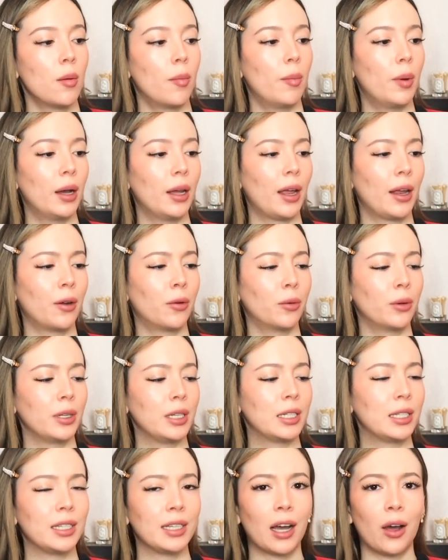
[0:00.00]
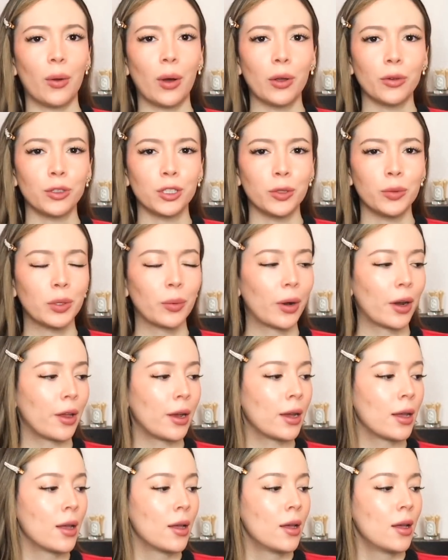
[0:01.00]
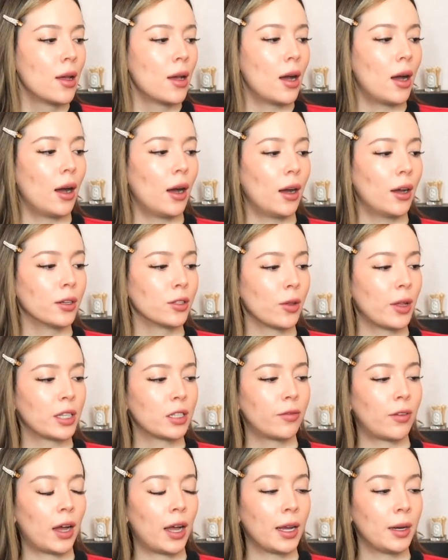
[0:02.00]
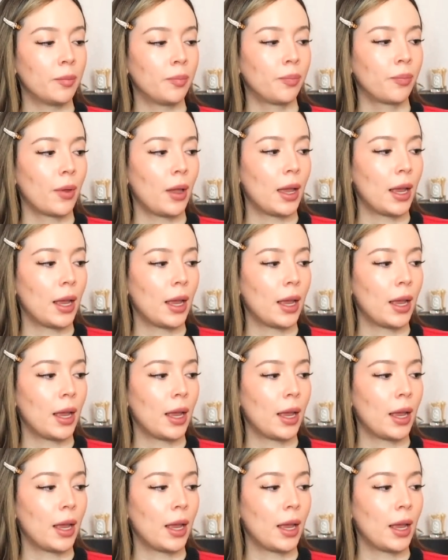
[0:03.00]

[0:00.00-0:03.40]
but I don't really see how else you would wear it, so that's fine.